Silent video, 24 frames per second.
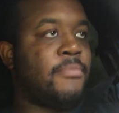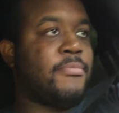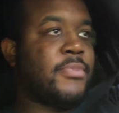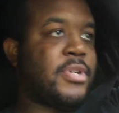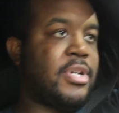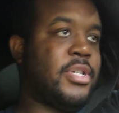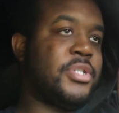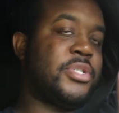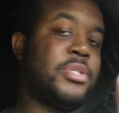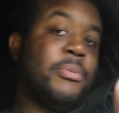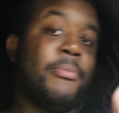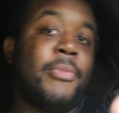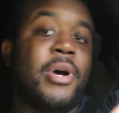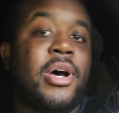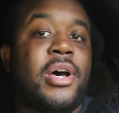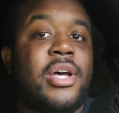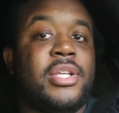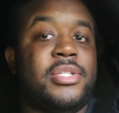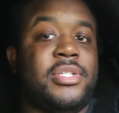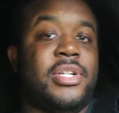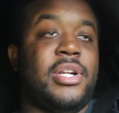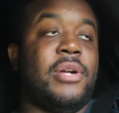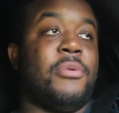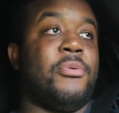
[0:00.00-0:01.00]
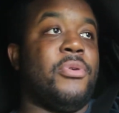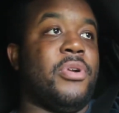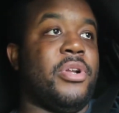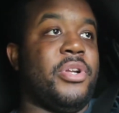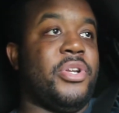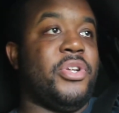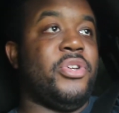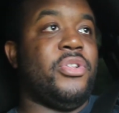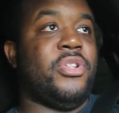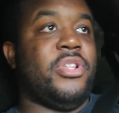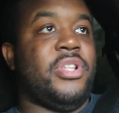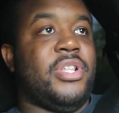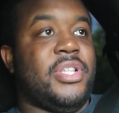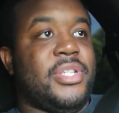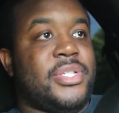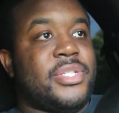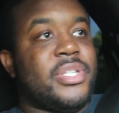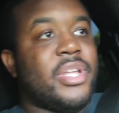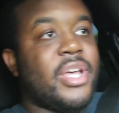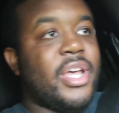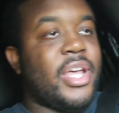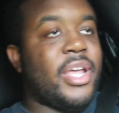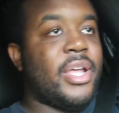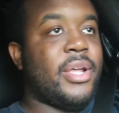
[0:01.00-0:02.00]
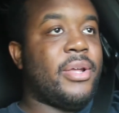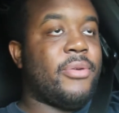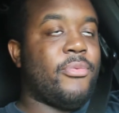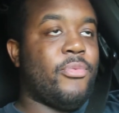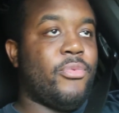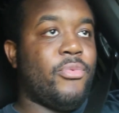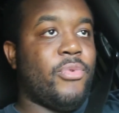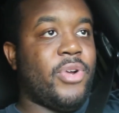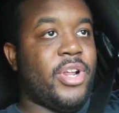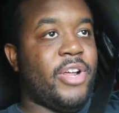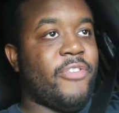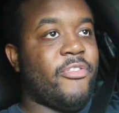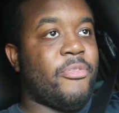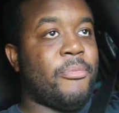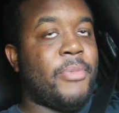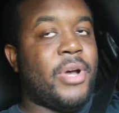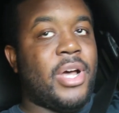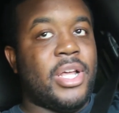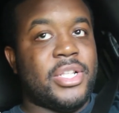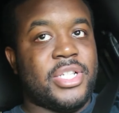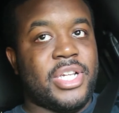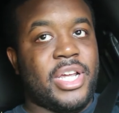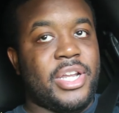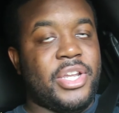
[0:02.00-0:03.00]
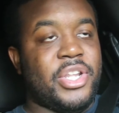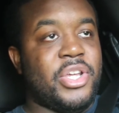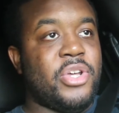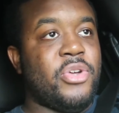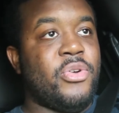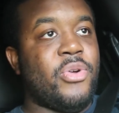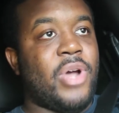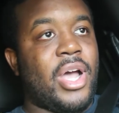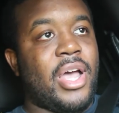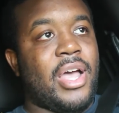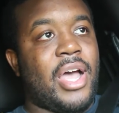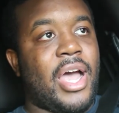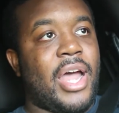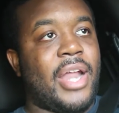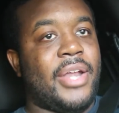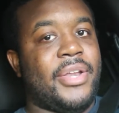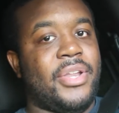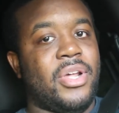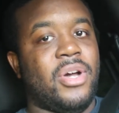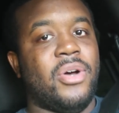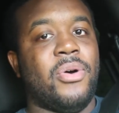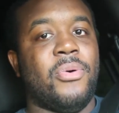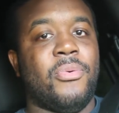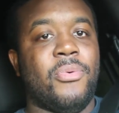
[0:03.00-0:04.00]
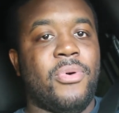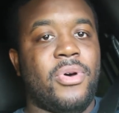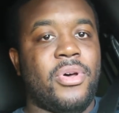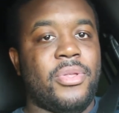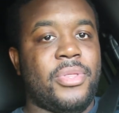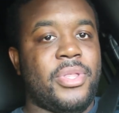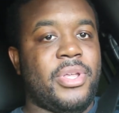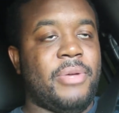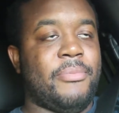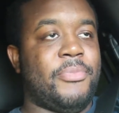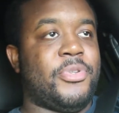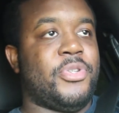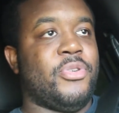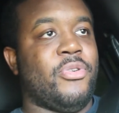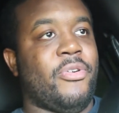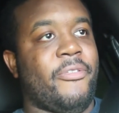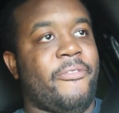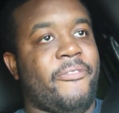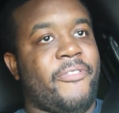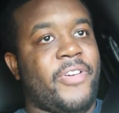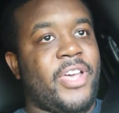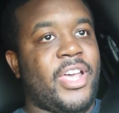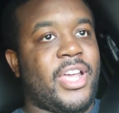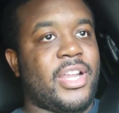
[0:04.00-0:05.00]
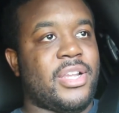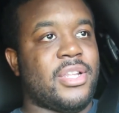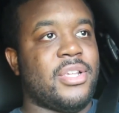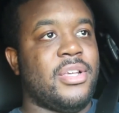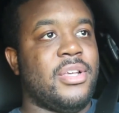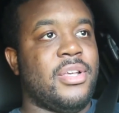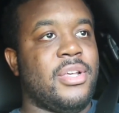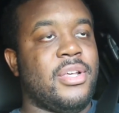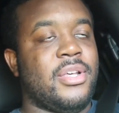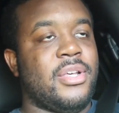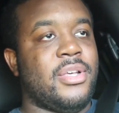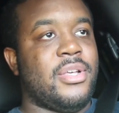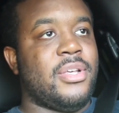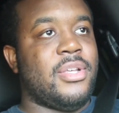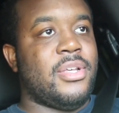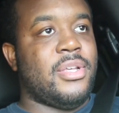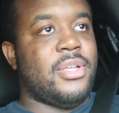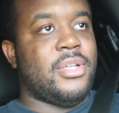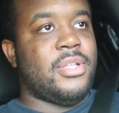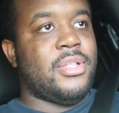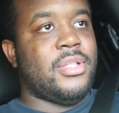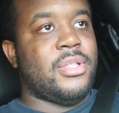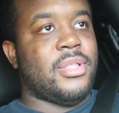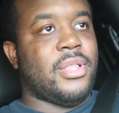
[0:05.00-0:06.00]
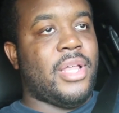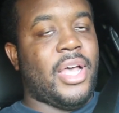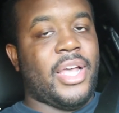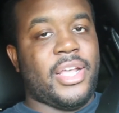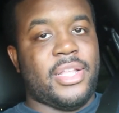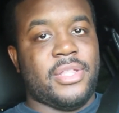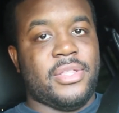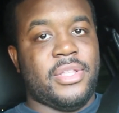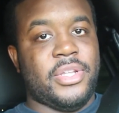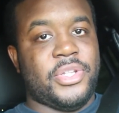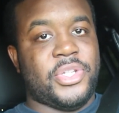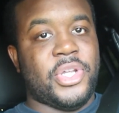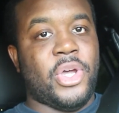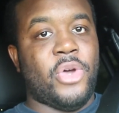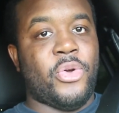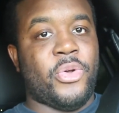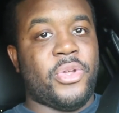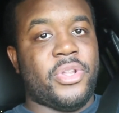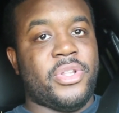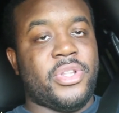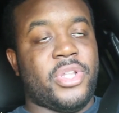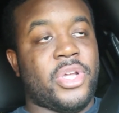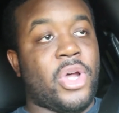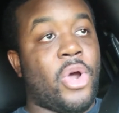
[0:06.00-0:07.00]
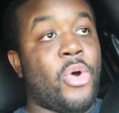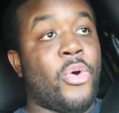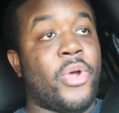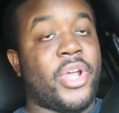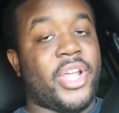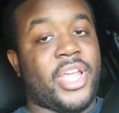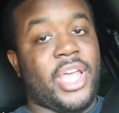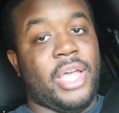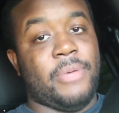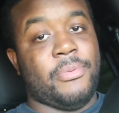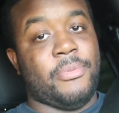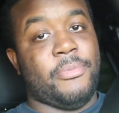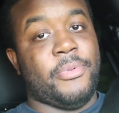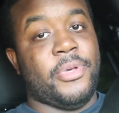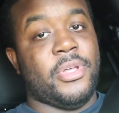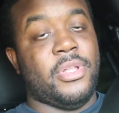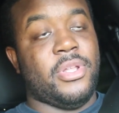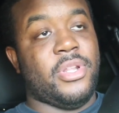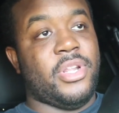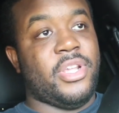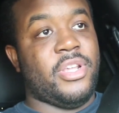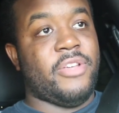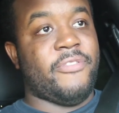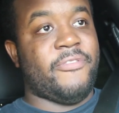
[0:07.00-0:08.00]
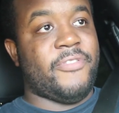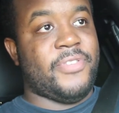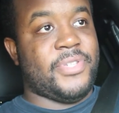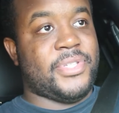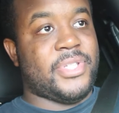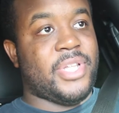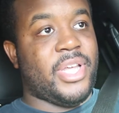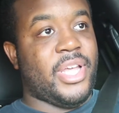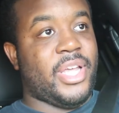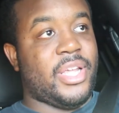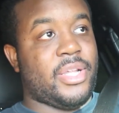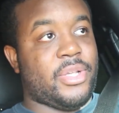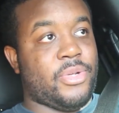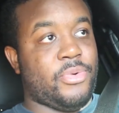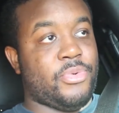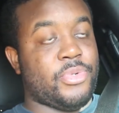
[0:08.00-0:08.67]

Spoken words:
because the mods that I want to do to this thing, whatever mods I do, I don't want them to affect like the towing capability of this thing.